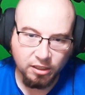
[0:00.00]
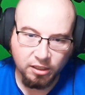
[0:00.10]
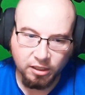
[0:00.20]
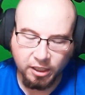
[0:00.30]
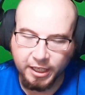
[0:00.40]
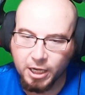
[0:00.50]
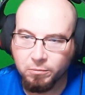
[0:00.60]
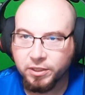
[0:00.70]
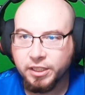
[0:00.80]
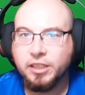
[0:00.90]
a
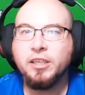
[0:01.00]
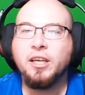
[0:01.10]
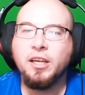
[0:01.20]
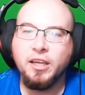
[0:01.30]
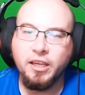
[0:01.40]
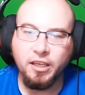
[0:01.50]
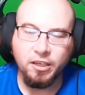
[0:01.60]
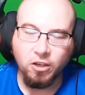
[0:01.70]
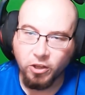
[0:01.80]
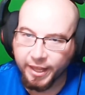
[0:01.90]
cam link
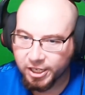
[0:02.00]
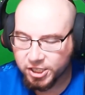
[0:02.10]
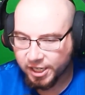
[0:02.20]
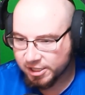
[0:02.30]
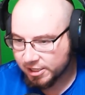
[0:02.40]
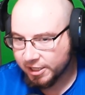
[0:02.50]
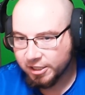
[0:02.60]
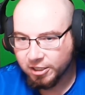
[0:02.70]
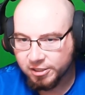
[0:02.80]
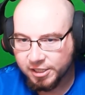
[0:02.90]
and all that jazz to get
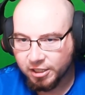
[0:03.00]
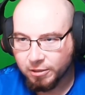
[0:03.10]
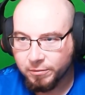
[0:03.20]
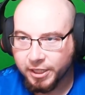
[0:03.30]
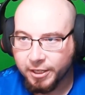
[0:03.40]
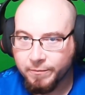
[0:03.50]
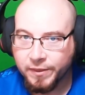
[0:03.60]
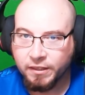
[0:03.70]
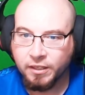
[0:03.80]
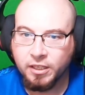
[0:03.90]
it all set up. Okay,
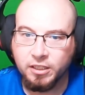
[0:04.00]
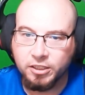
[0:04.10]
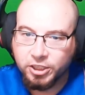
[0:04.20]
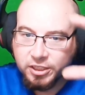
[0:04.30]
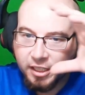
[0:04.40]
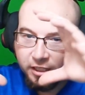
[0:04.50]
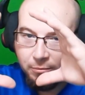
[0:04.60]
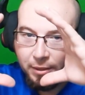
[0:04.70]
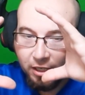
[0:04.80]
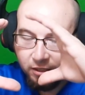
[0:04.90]
you're talking
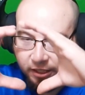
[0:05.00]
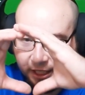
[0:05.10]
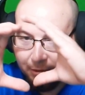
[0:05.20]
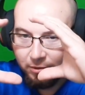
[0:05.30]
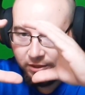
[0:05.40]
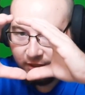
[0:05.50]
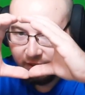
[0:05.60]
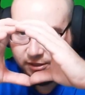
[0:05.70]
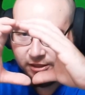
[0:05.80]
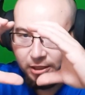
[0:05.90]
about a camera
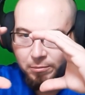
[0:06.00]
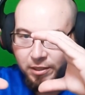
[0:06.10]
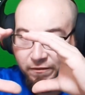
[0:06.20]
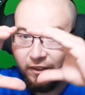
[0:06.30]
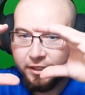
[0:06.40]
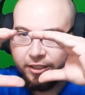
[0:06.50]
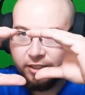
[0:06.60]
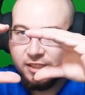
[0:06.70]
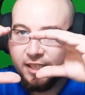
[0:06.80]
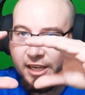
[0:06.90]
that's going to be fairly
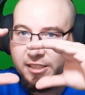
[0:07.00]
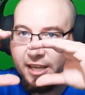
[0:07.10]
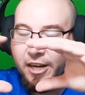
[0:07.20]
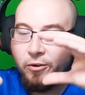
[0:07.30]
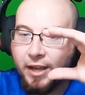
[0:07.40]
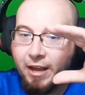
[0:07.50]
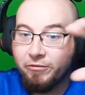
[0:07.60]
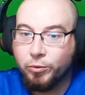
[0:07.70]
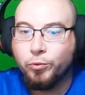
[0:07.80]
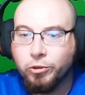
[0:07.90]
good size. I don't
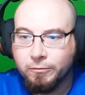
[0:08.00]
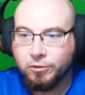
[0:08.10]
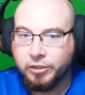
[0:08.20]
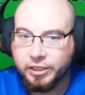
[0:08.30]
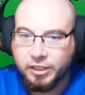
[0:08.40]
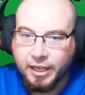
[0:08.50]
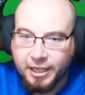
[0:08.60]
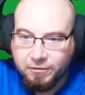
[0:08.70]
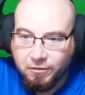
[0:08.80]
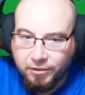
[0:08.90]
have the room for it. I
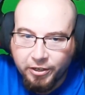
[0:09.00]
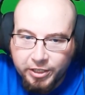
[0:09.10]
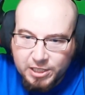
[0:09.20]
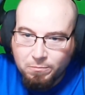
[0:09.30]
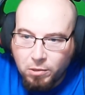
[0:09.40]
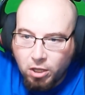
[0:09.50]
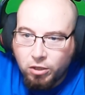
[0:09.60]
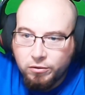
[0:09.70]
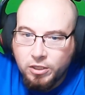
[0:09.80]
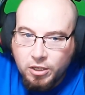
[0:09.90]
have a very
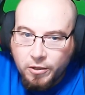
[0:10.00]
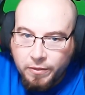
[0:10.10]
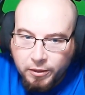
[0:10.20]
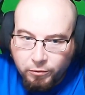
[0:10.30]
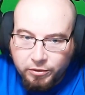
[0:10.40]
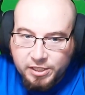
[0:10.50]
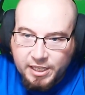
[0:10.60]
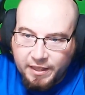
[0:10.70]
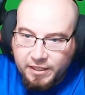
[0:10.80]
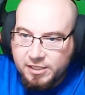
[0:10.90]
small real
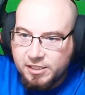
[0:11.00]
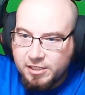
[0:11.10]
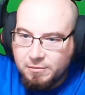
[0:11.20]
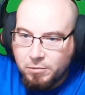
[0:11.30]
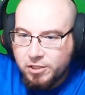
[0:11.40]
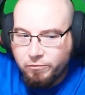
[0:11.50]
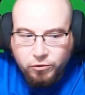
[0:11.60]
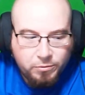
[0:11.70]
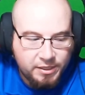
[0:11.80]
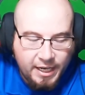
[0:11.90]
estate. This is as much
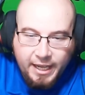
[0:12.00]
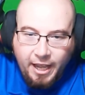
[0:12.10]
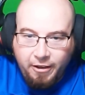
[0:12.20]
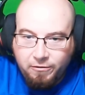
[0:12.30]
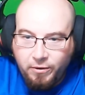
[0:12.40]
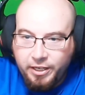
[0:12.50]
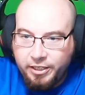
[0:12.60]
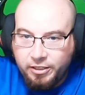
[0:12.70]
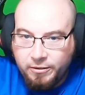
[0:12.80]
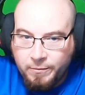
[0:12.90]
room as I have right
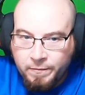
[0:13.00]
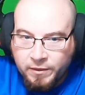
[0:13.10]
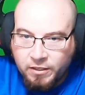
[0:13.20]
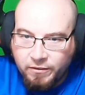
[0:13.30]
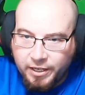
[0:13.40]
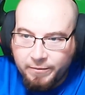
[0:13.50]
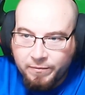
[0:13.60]
here, right?